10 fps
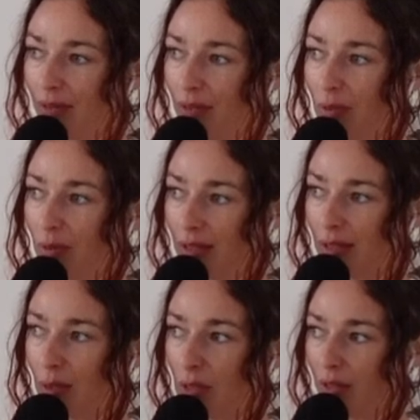I've known
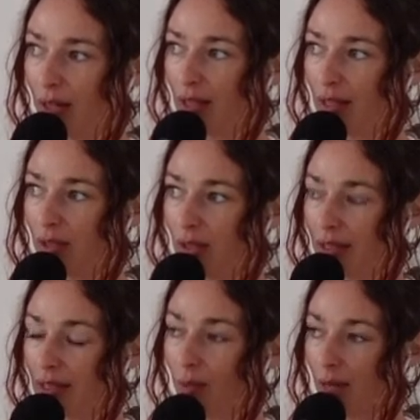since I was very little,
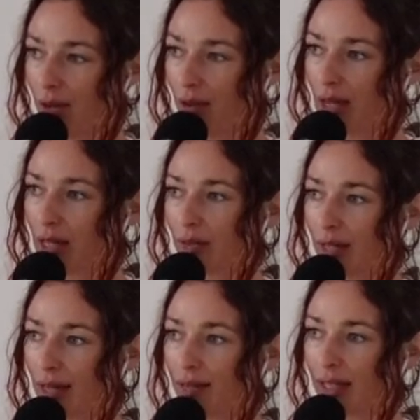is that we create our
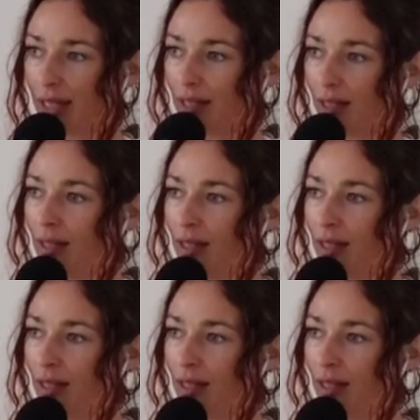reality,